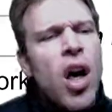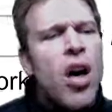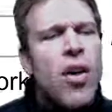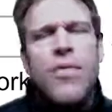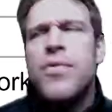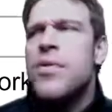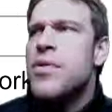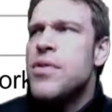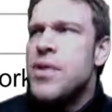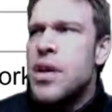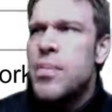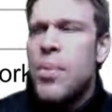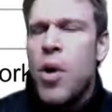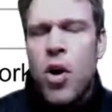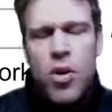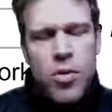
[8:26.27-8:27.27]
of
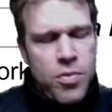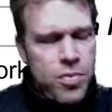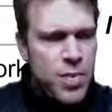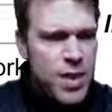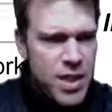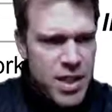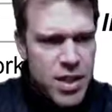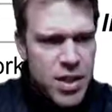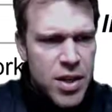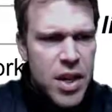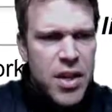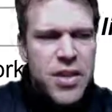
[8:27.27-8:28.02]
the apartments.